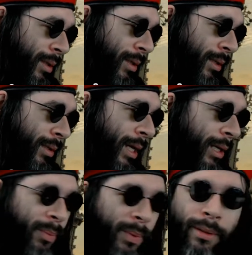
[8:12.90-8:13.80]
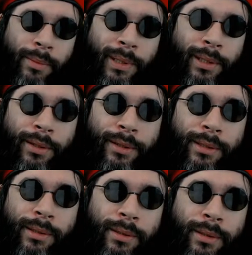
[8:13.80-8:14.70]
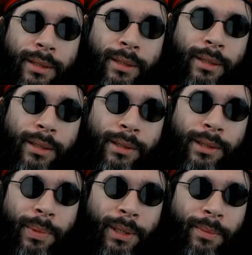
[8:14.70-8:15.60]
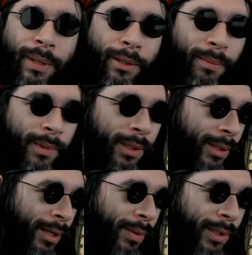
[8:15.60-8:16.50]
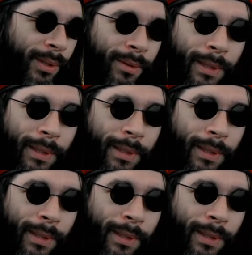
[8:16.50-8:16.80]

sad but nice to bring him home, because otherwise it